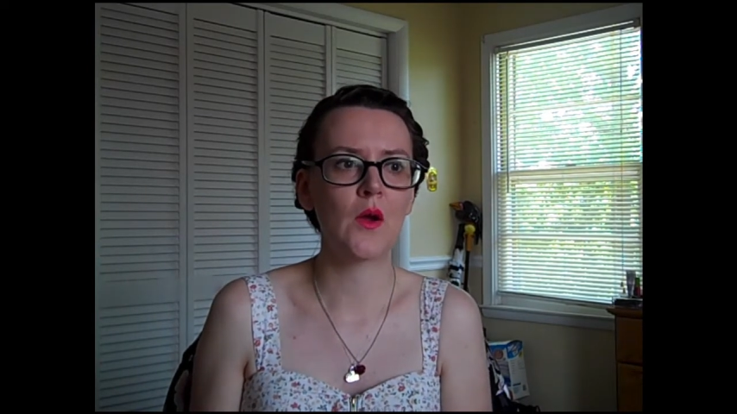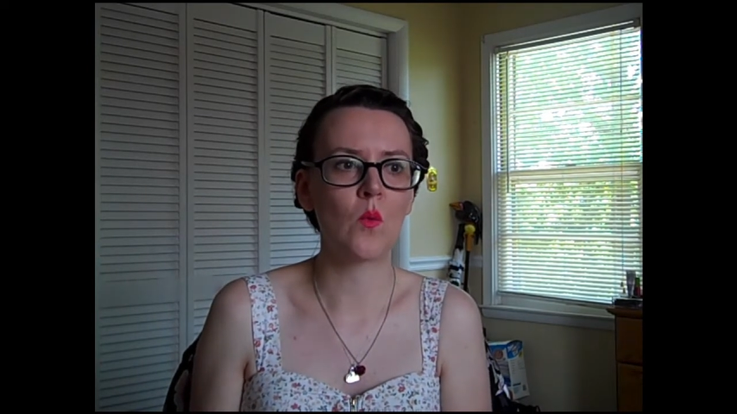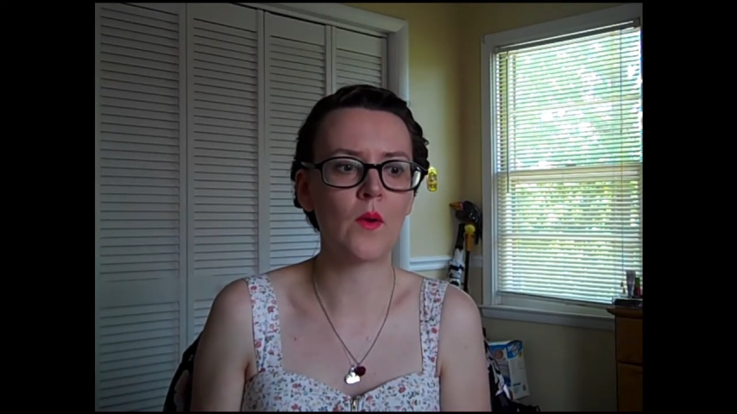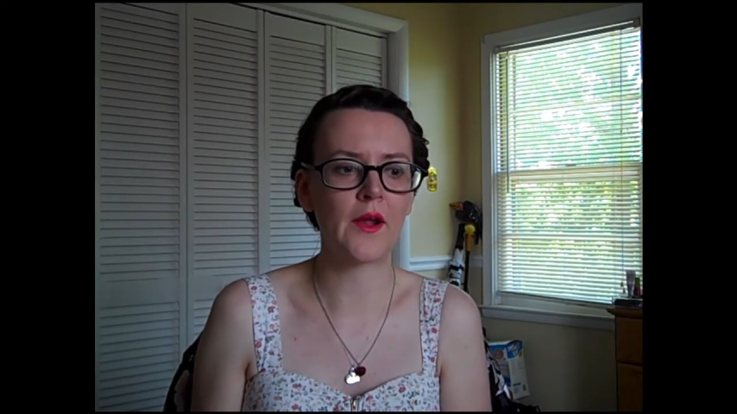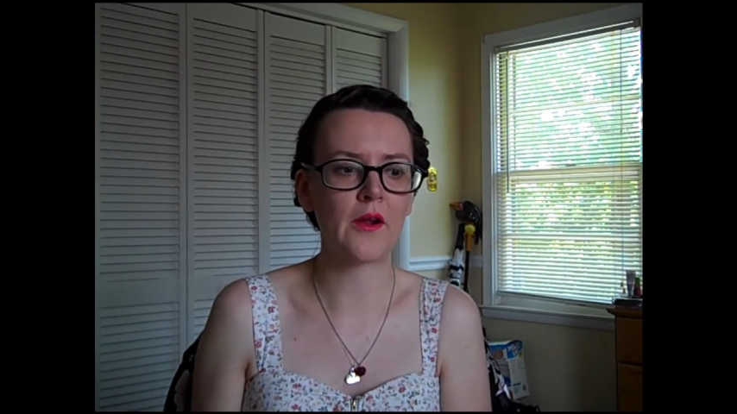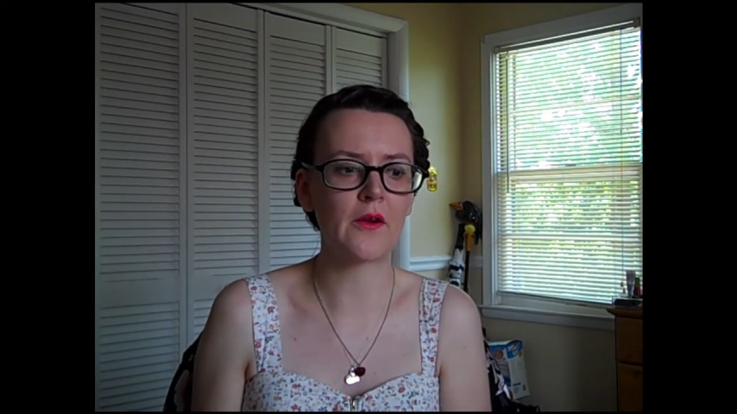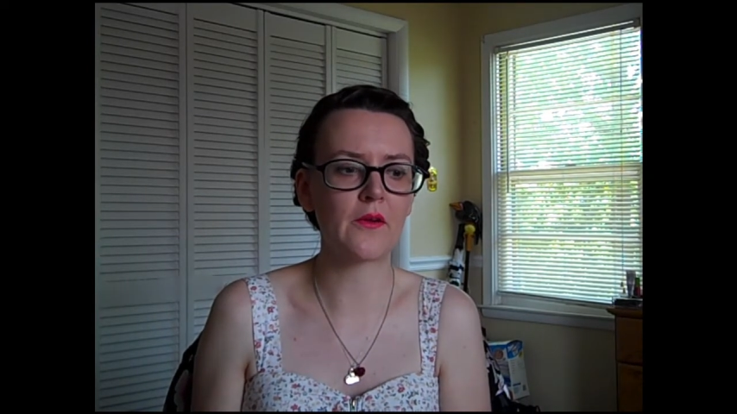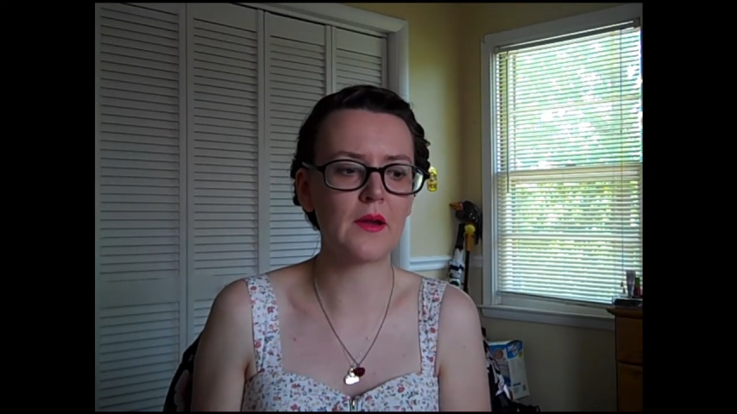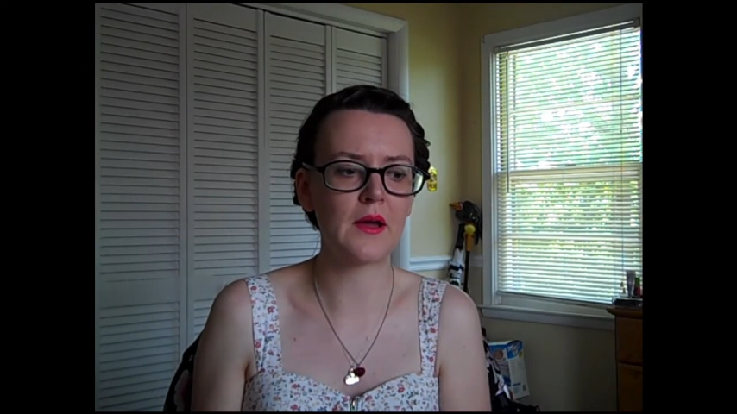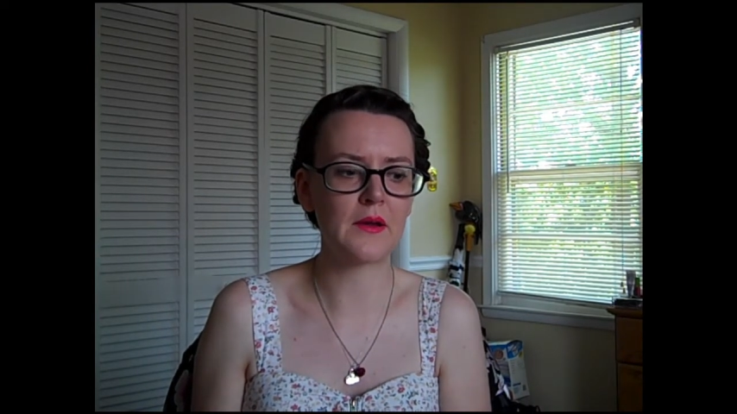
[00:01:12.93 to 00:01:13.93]

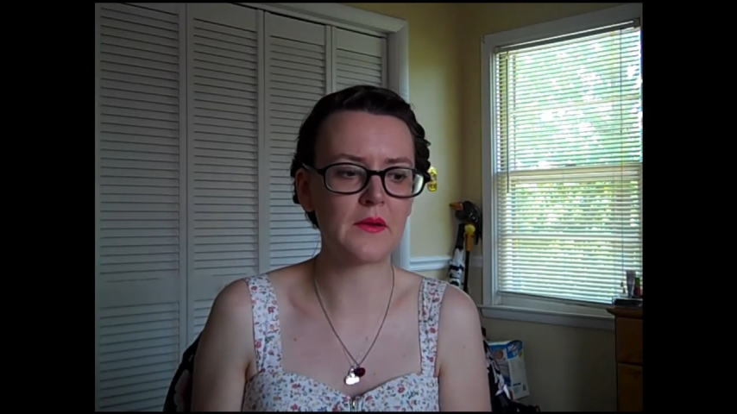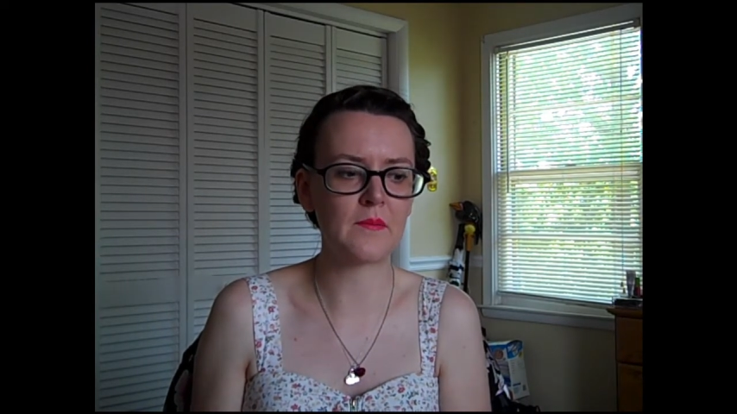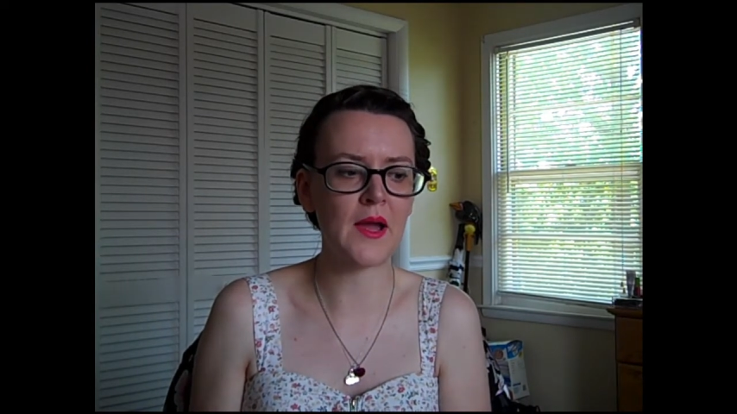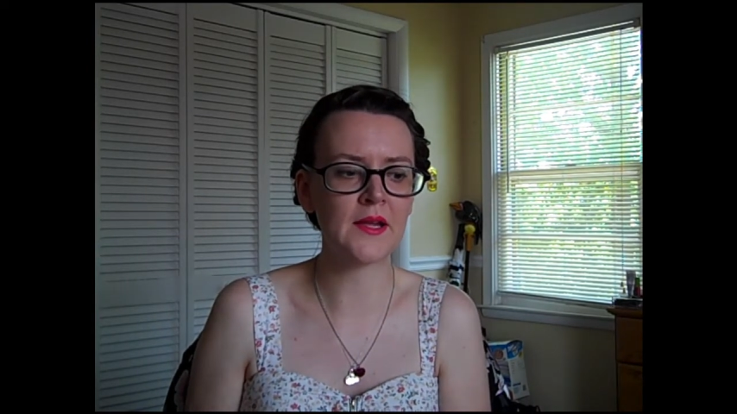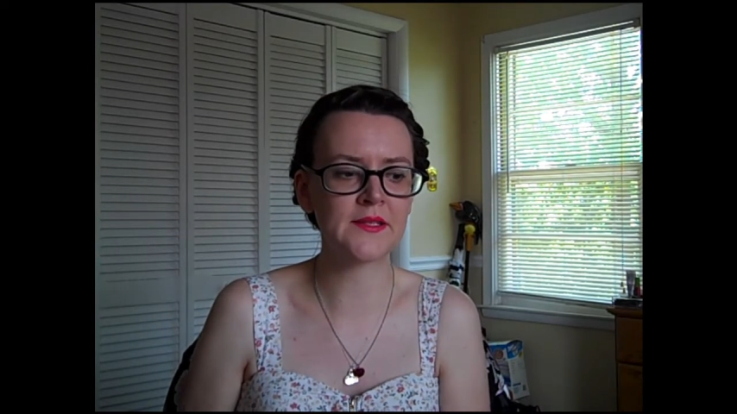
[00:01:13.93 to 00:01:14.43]
where I